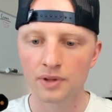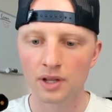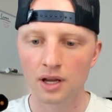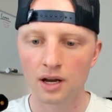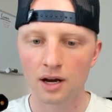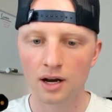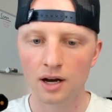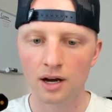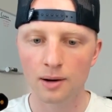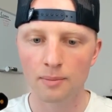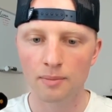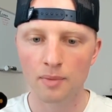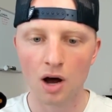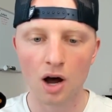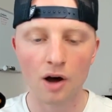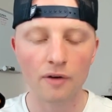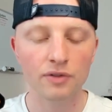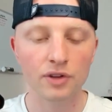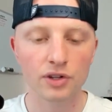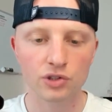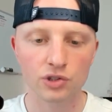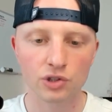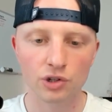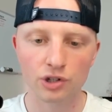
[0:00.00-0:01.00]

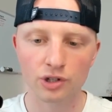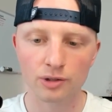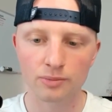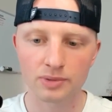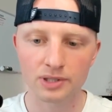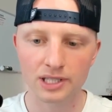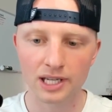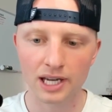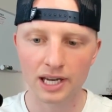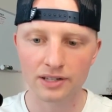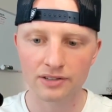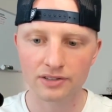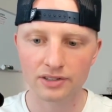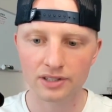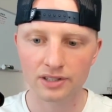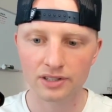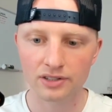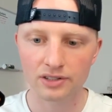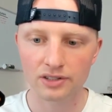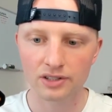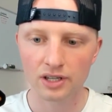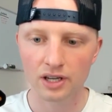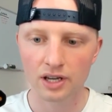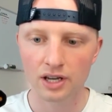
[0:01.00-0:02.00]
of the
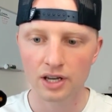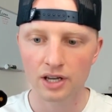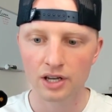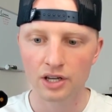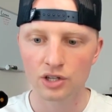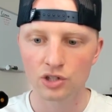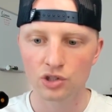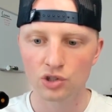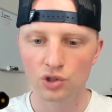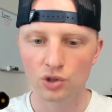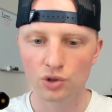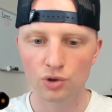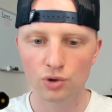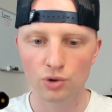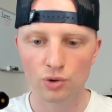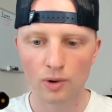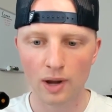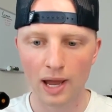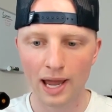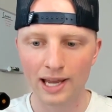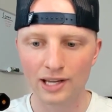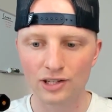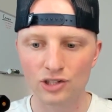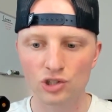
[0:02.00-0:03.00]
circumstances
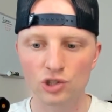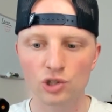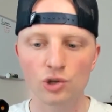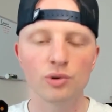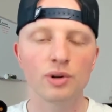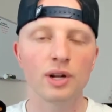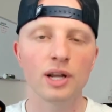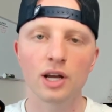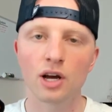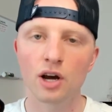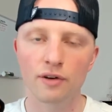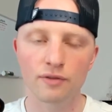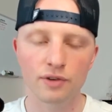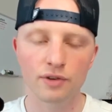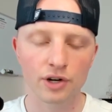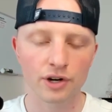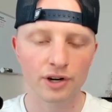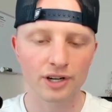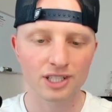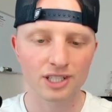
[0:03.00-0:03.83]
to a student of your